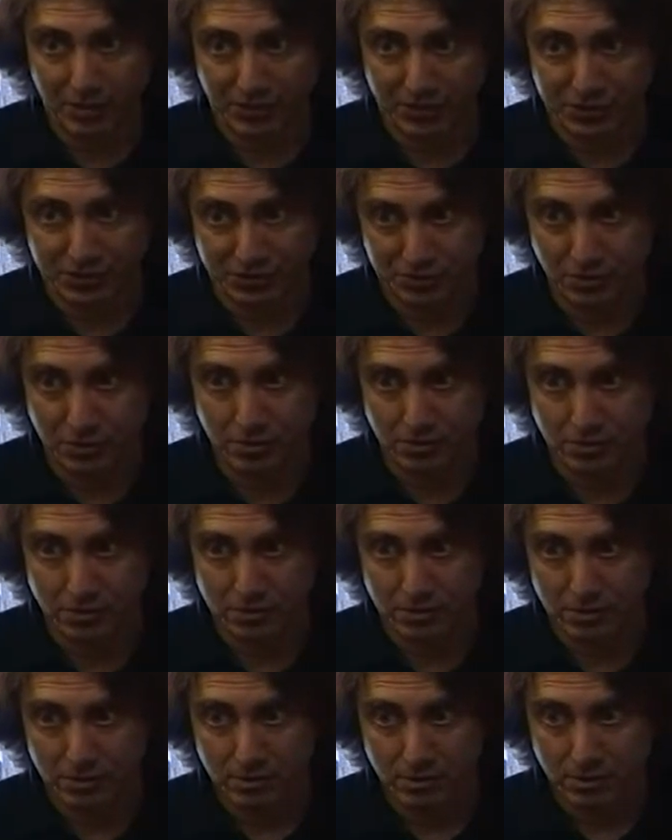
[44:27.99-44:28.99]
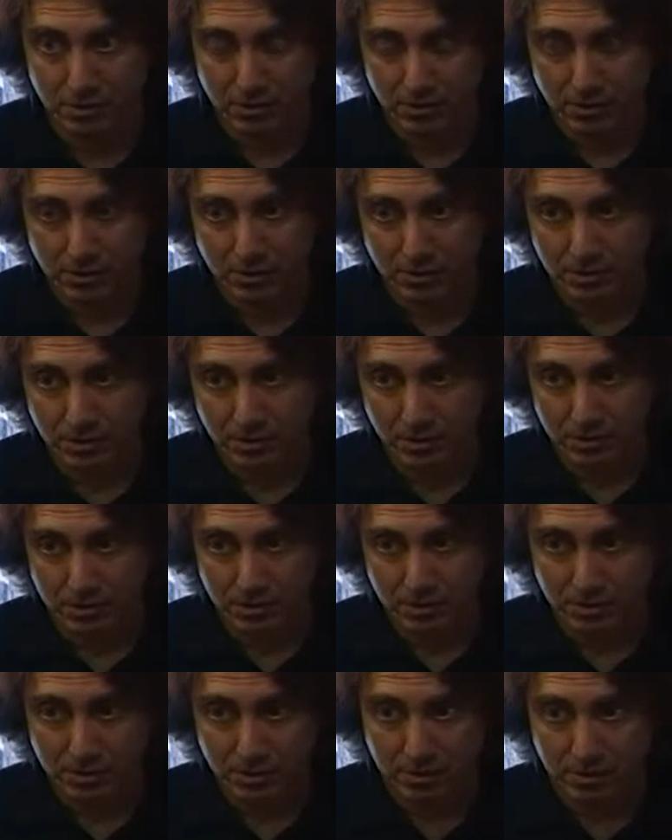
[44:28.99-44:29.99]
with this too.
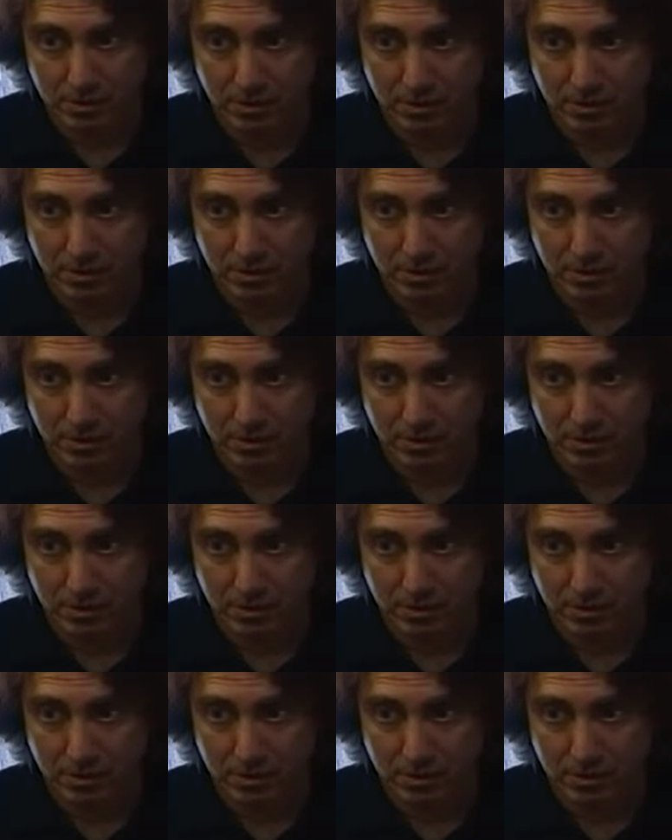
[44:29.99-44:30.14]
Well,